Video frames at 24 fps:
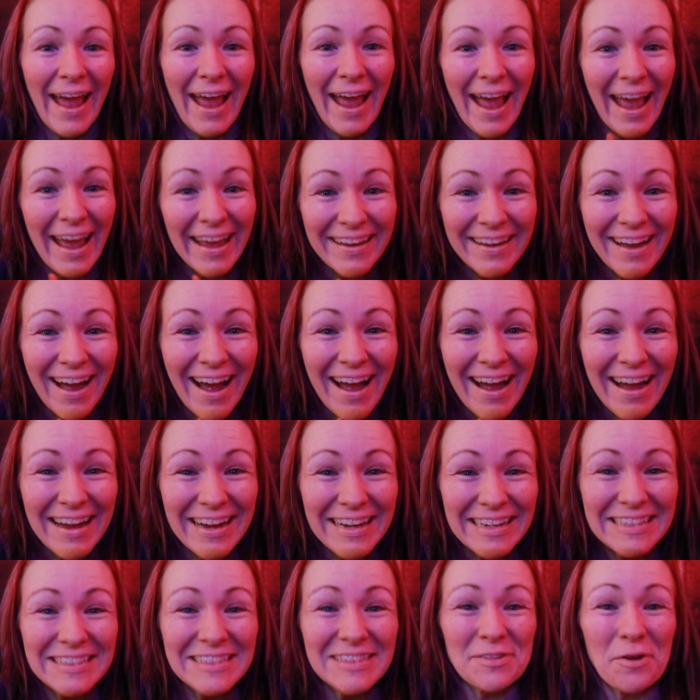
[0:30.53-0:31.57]
Hey
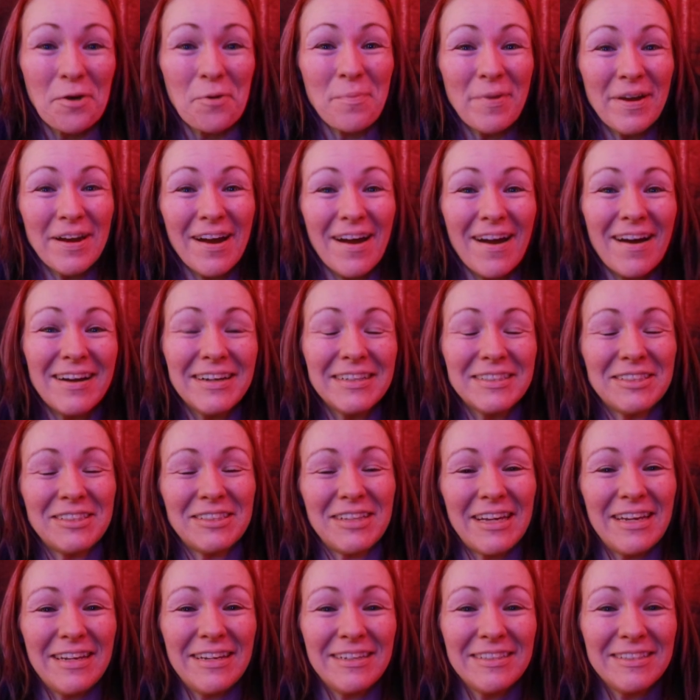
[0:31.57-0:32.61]
guys! Oh my gosh,
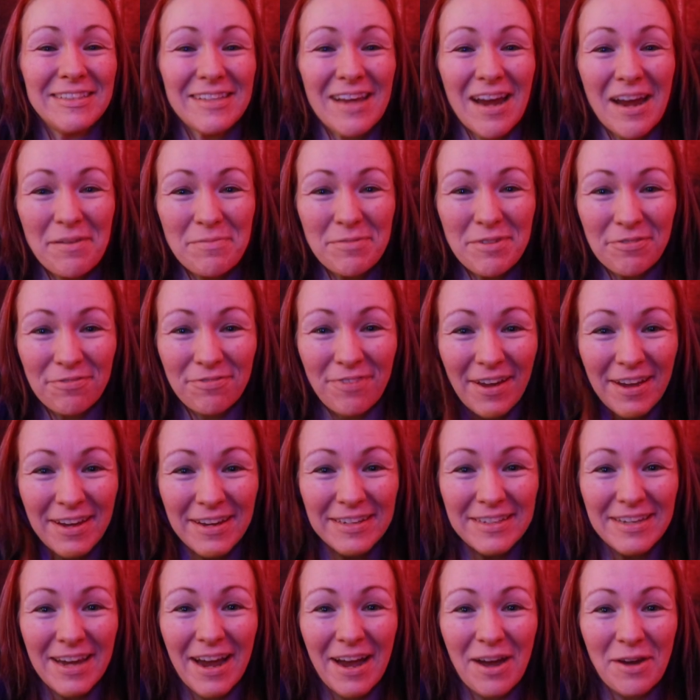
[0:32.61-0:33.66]
it is time to
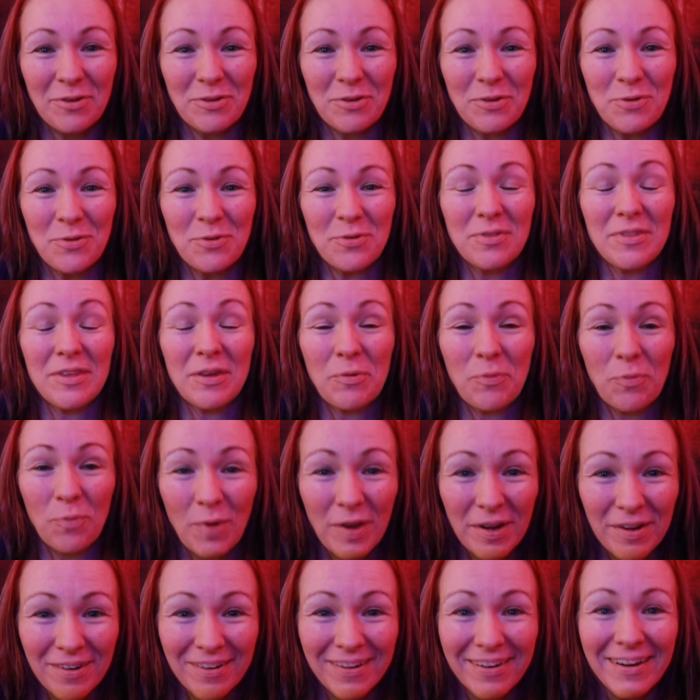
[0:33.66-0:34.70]
find out who the
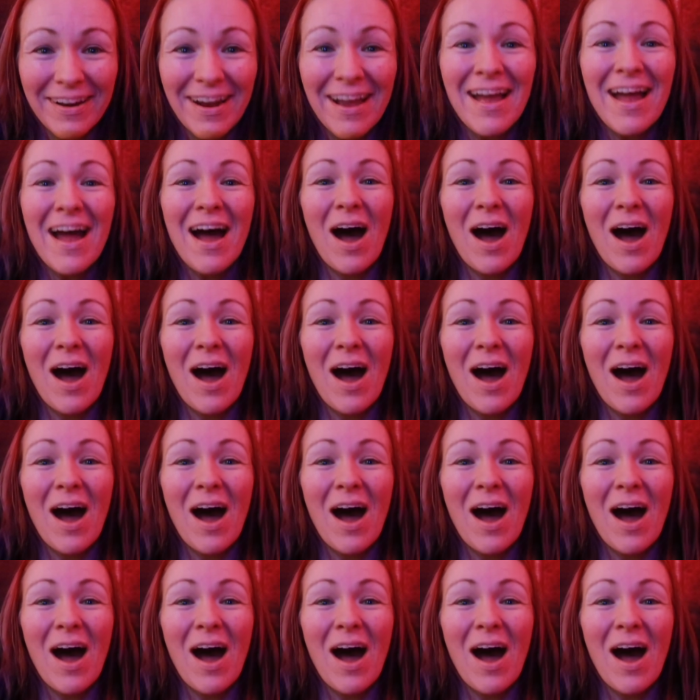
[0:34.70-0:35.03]
winner